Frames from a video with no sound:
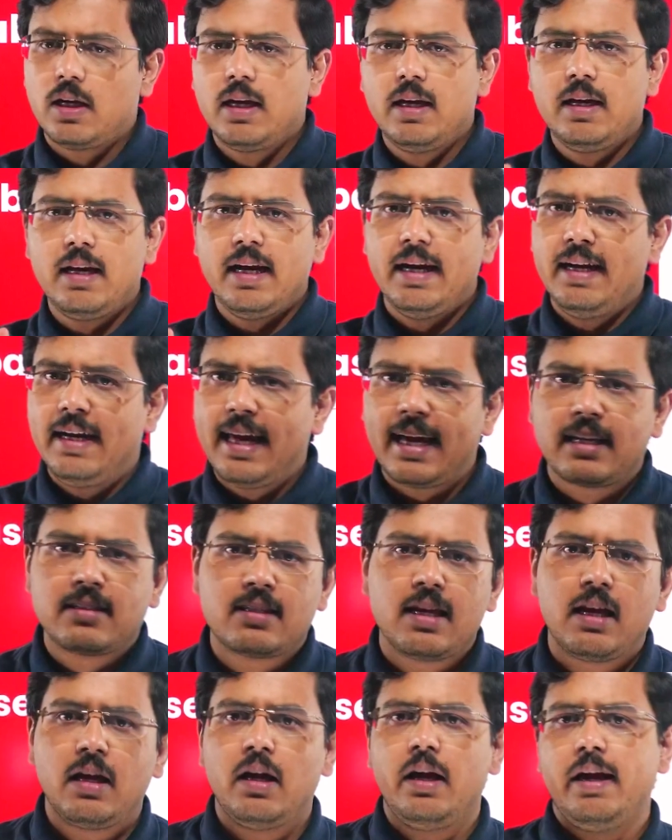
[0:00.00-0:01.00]
In
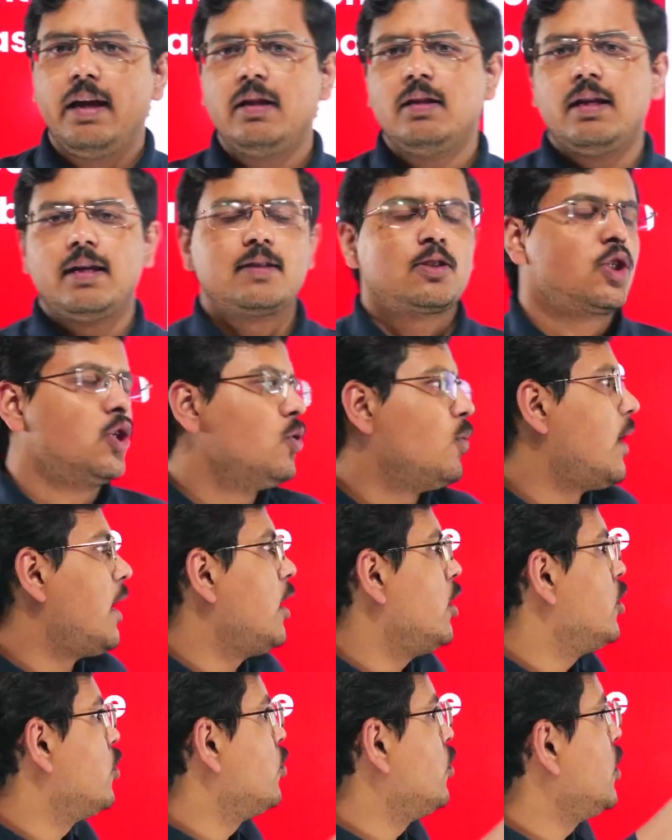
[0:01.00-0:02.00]
indexing in
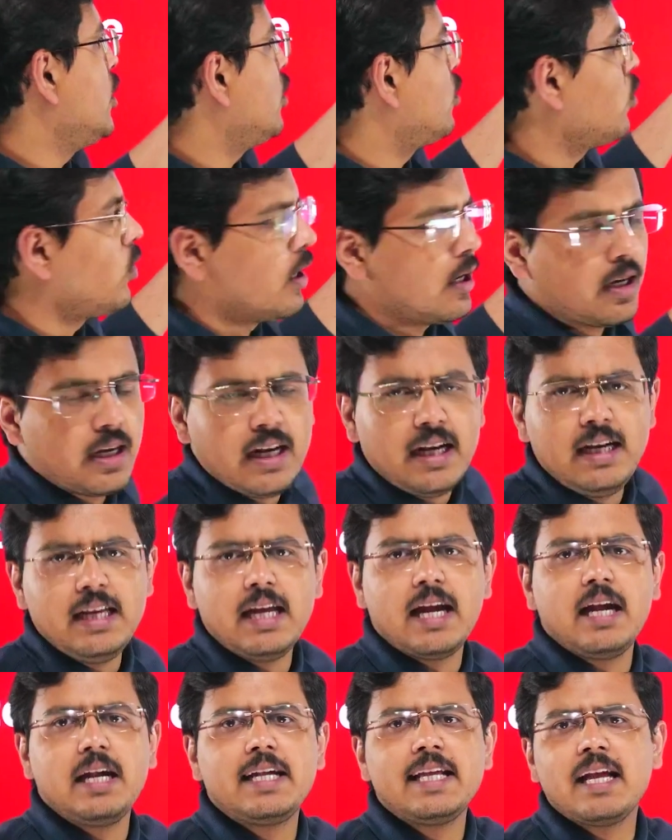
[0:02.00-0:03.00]
SQL, you need to learn
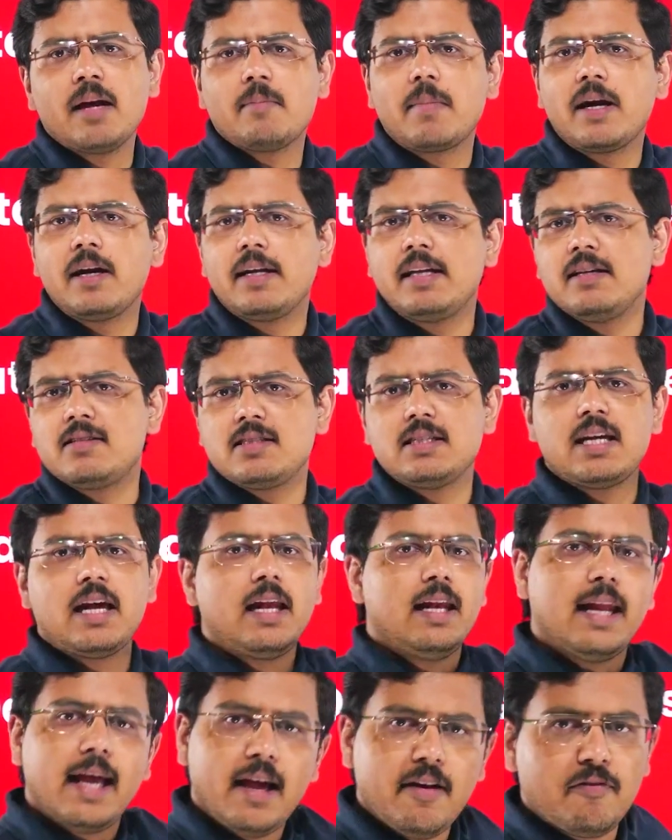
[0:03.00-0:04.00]
DDL, DML,
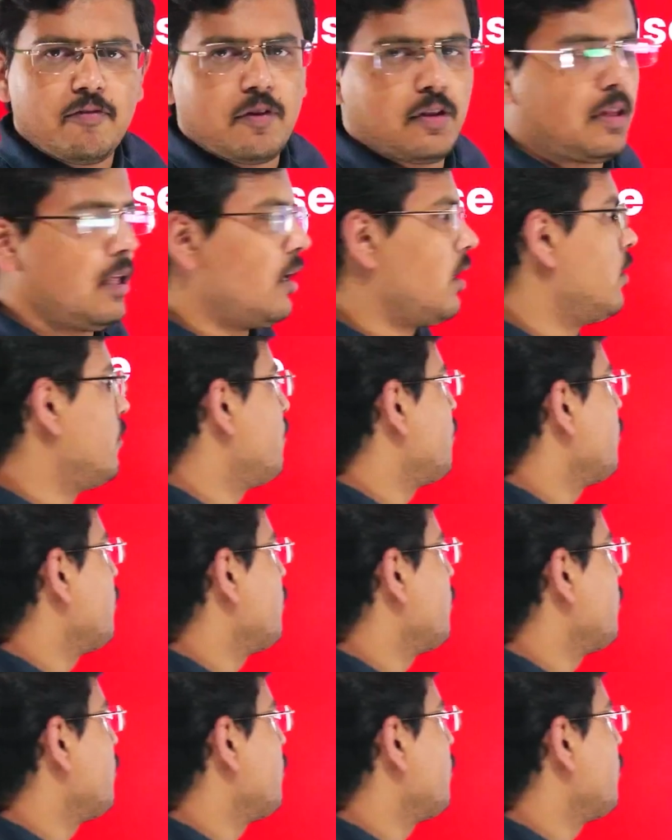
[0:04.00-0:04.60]
DCL, everything.